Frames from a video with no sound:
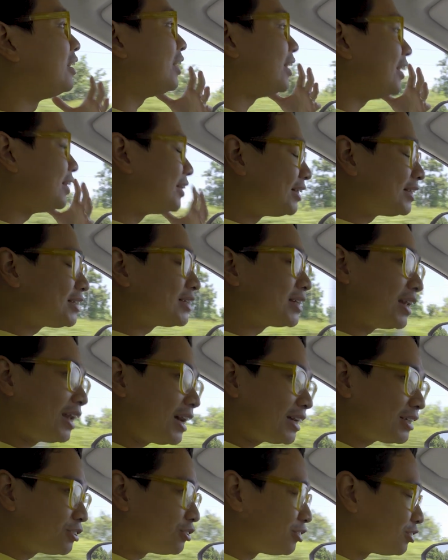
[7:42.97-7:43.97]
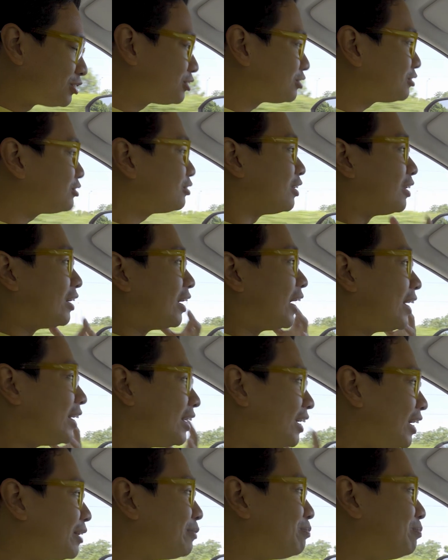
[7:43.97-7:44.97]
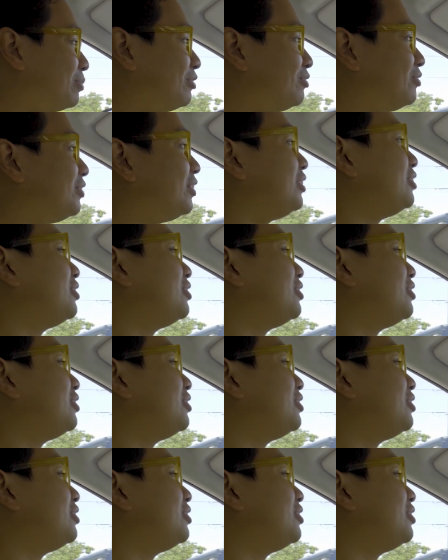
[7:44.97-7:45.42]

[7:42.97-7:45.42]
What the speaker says: In this class also, any MPV,